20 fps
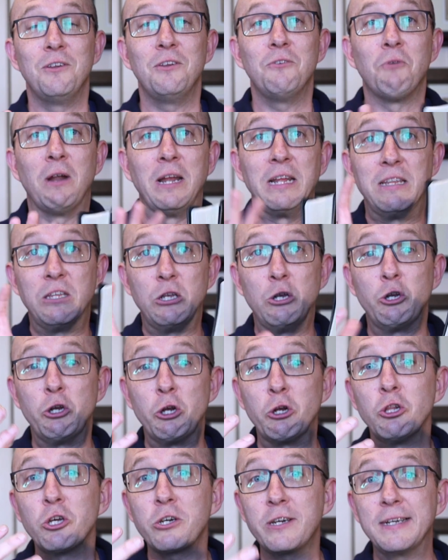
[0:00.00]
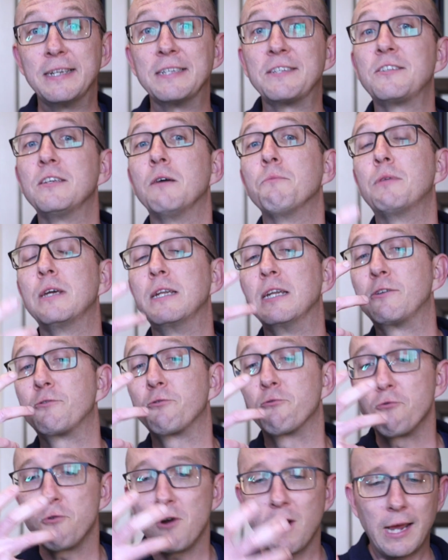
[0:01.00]
Right, you're looking at something,
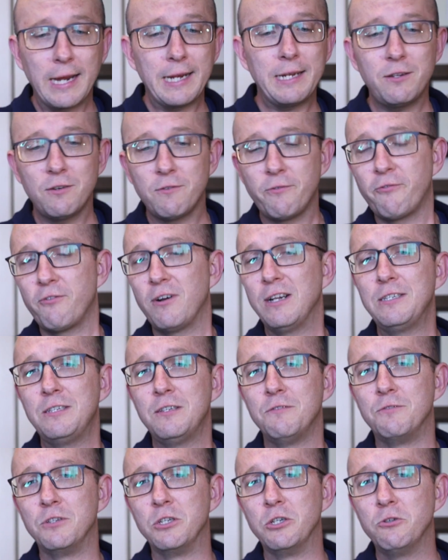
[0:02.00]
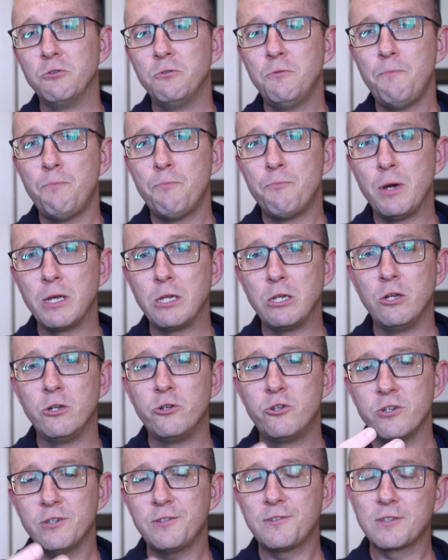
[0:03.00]
it's right in front of you, but you
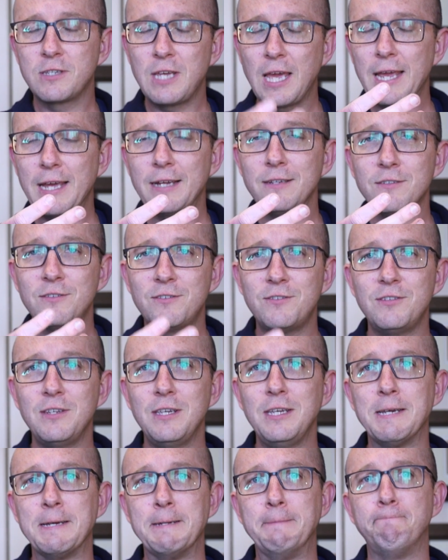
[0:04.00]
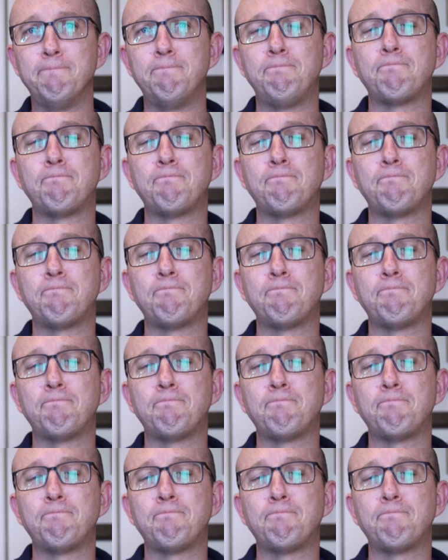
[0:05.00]
just can't see it.